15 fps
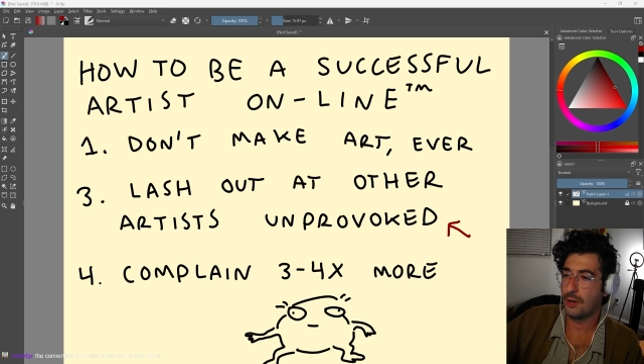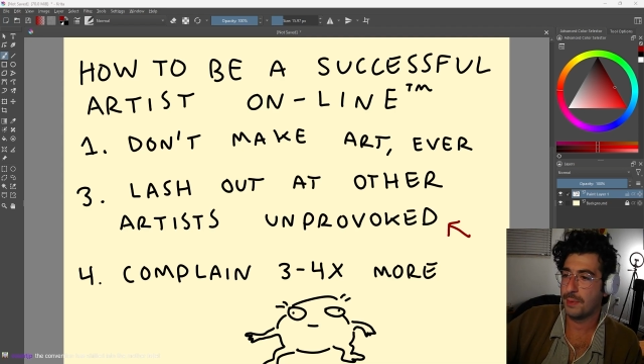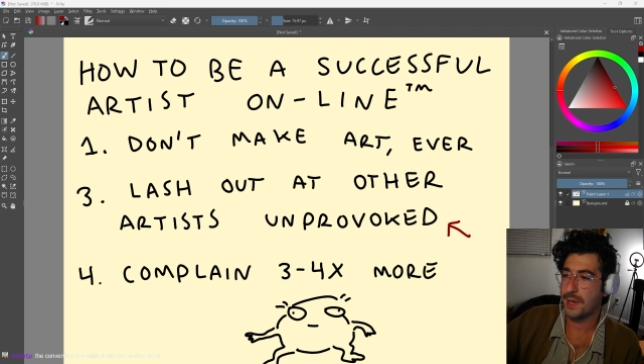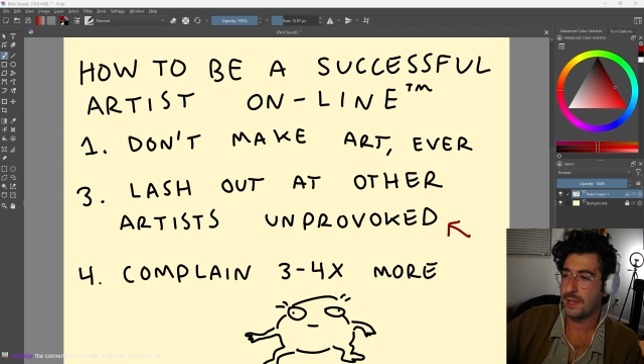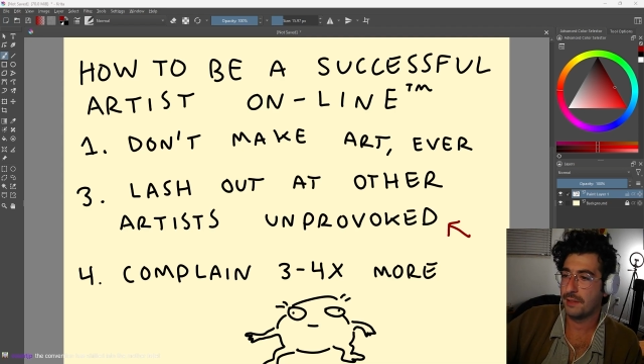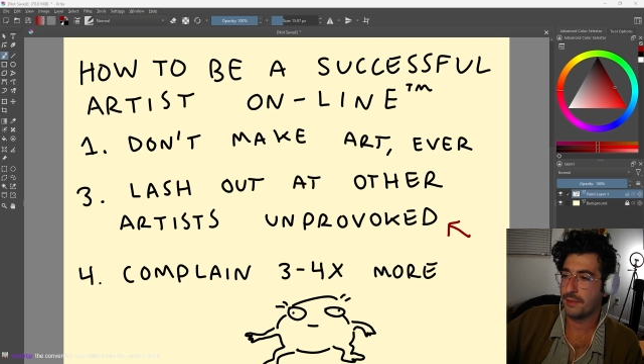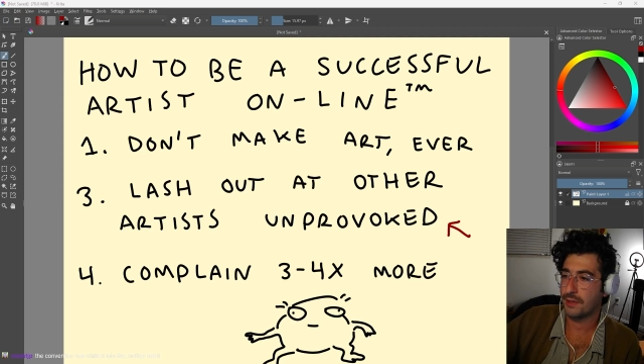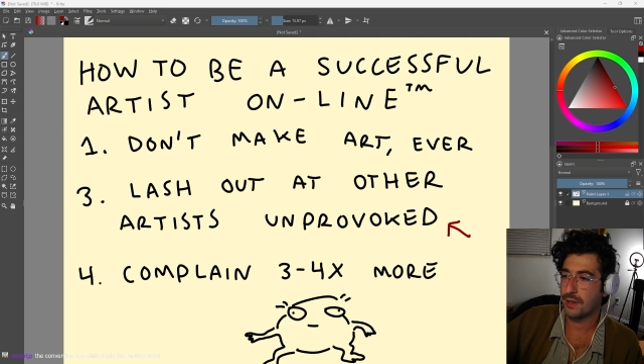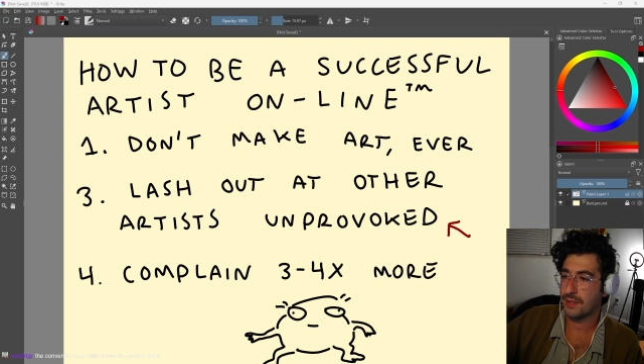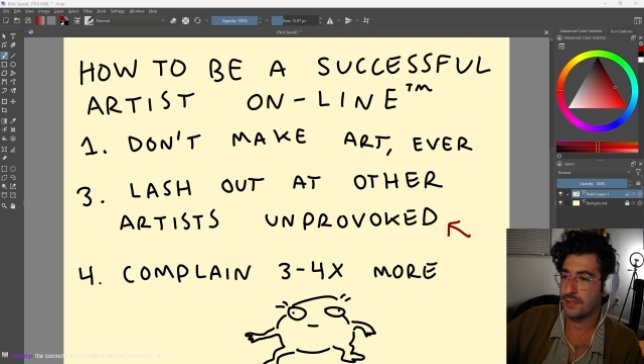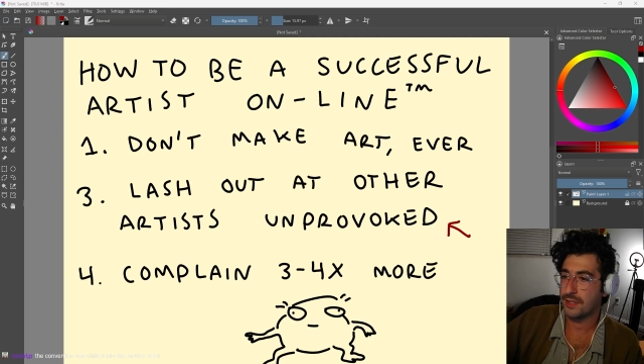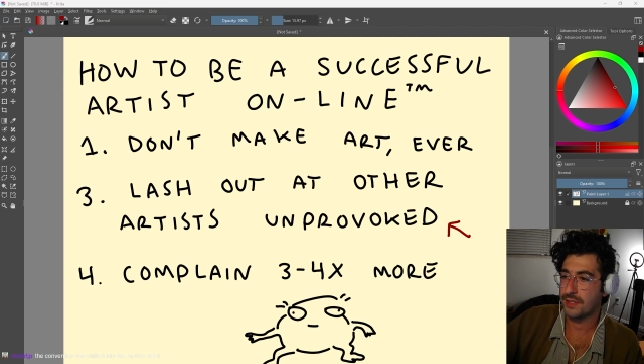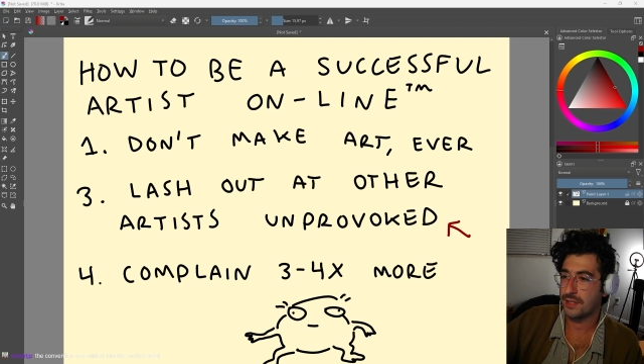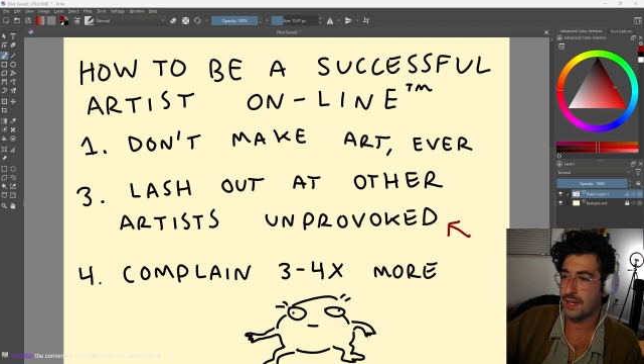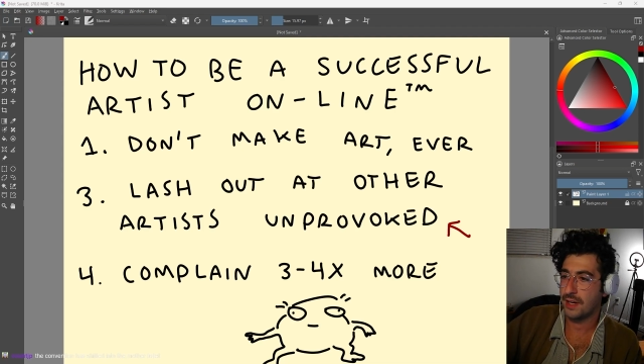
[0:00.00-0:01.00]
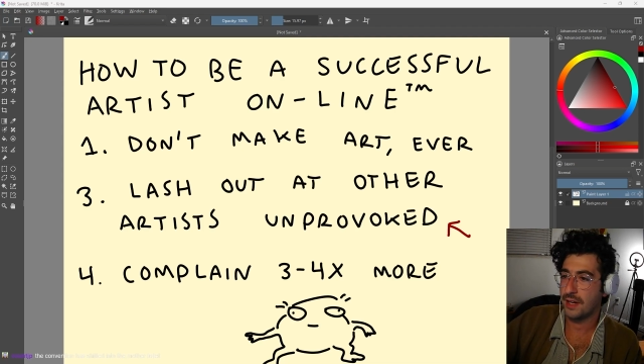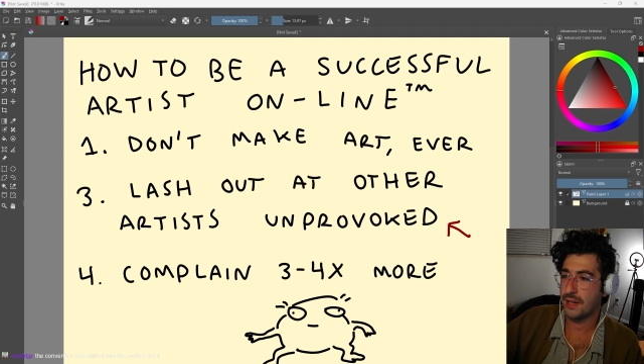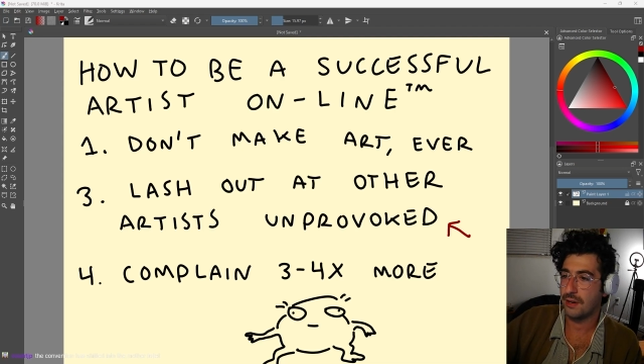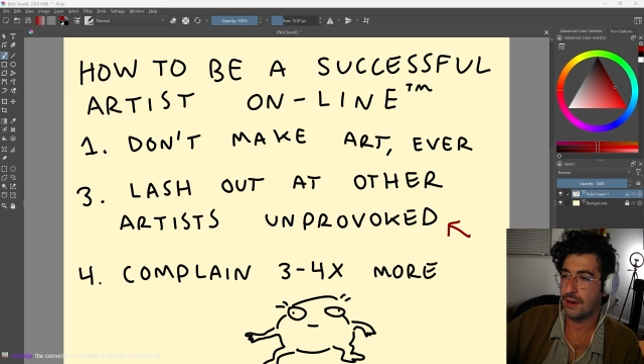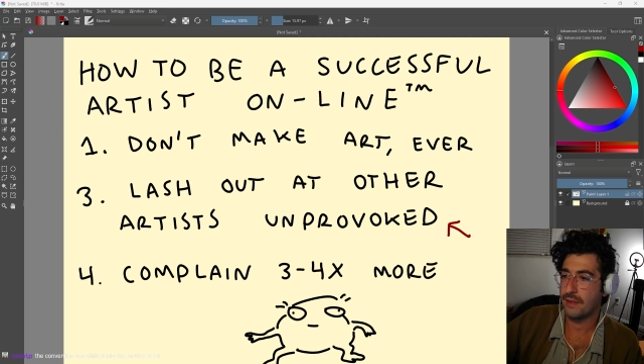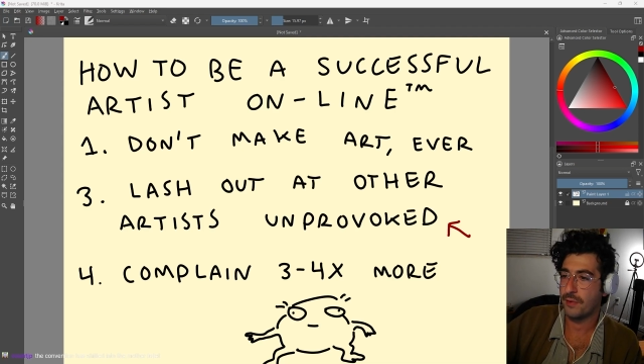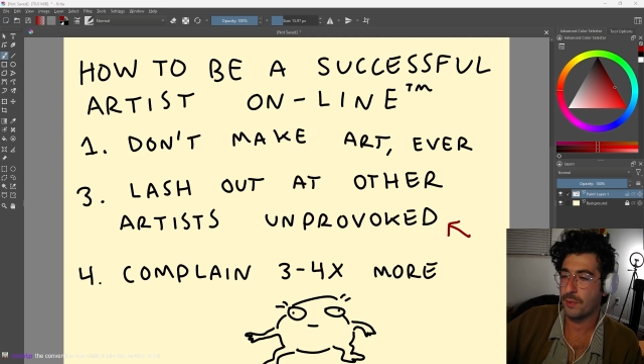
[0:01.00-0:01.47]
but I live across the state and I
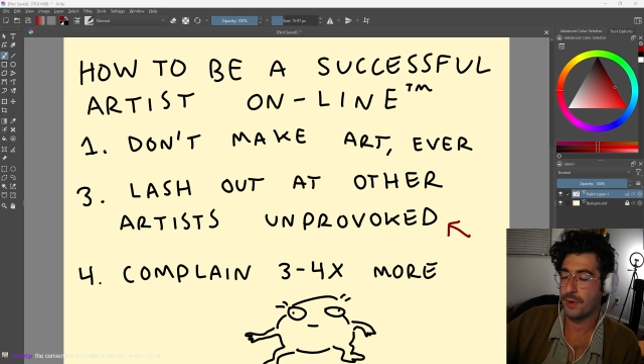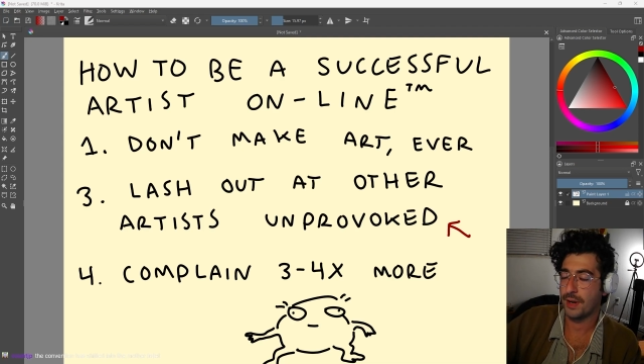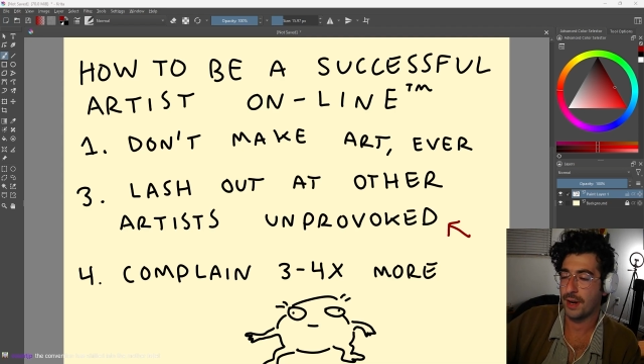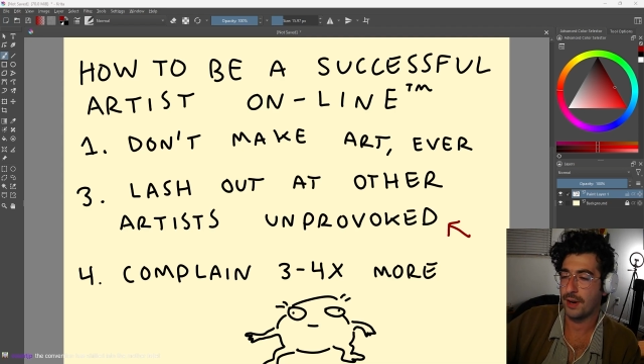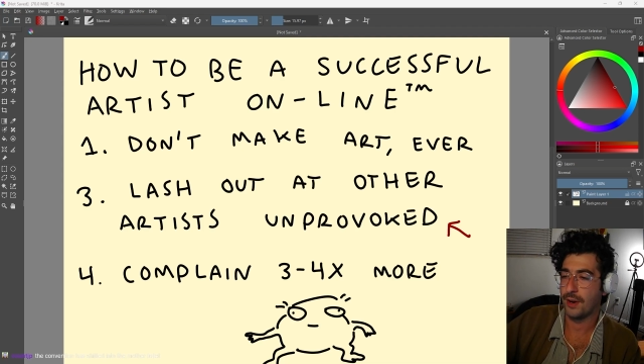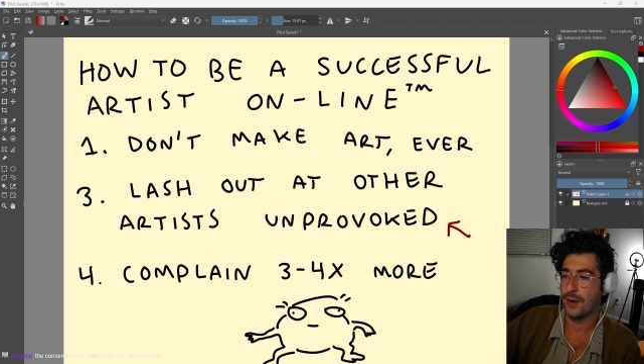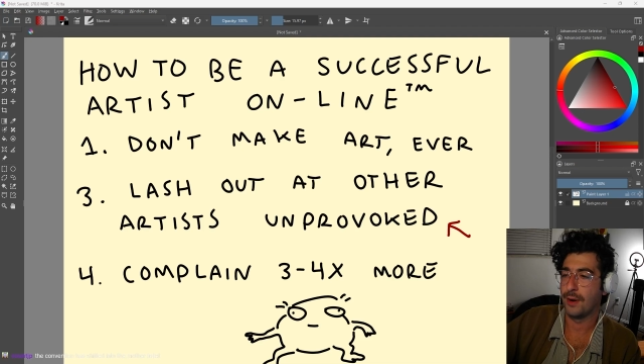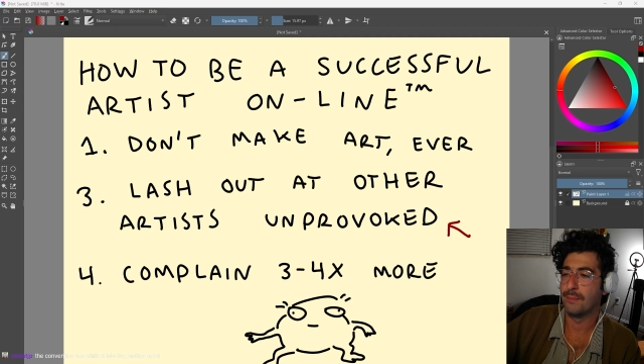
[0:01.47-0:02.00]
don't have a working car.